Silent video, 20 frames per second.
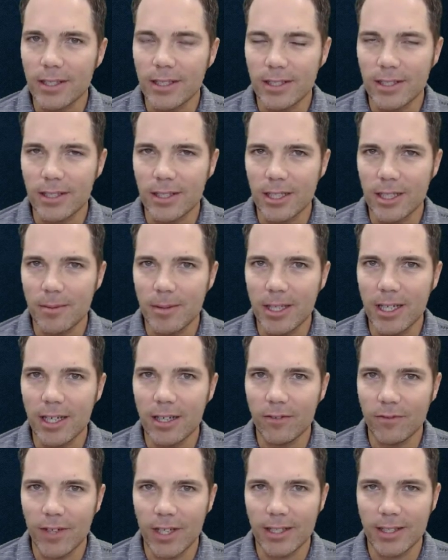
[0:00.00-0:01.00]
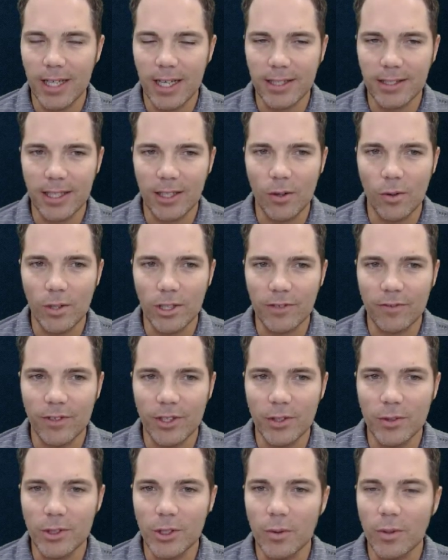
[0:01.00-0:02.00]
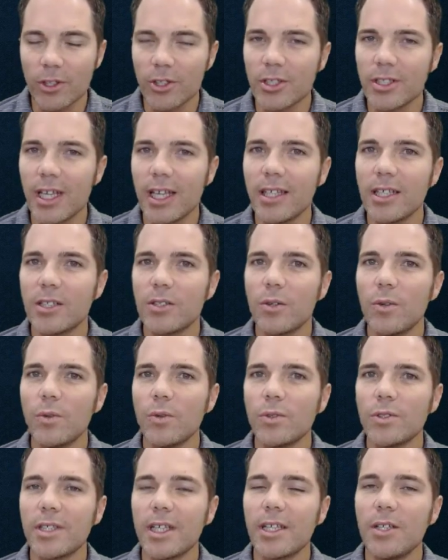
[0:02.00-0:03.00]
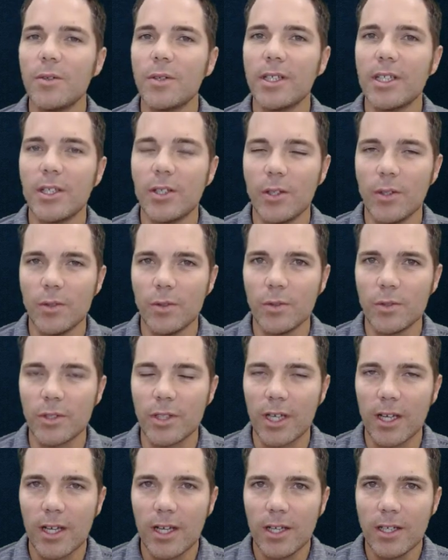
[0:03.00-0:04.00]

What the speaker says: this is going to be a fantastic course for you to understand the tools that you can use